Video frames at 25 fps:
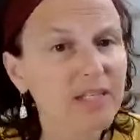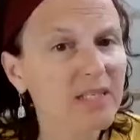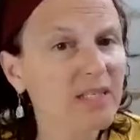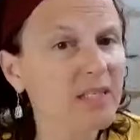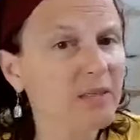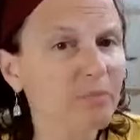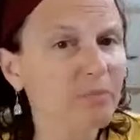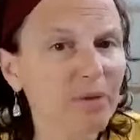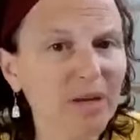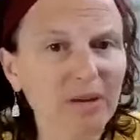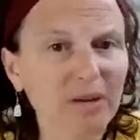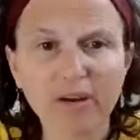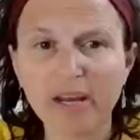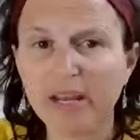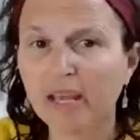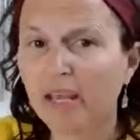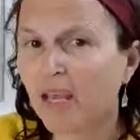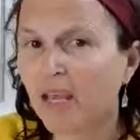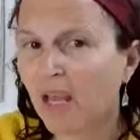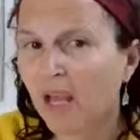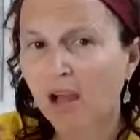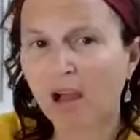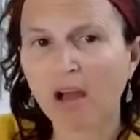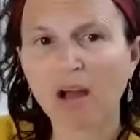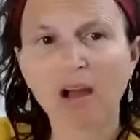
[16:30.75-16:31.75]
spirit,
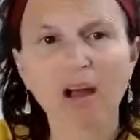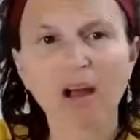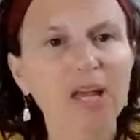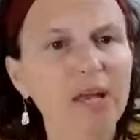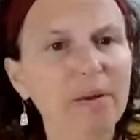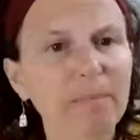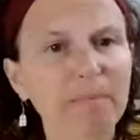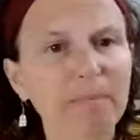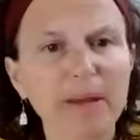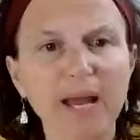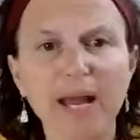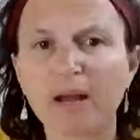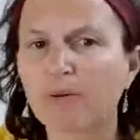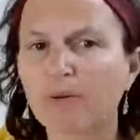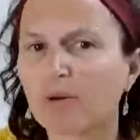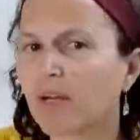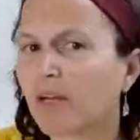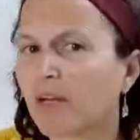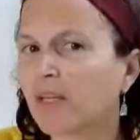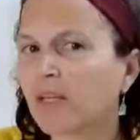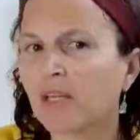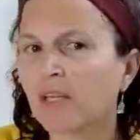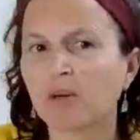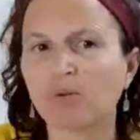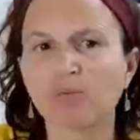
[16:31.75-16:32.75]
higher power,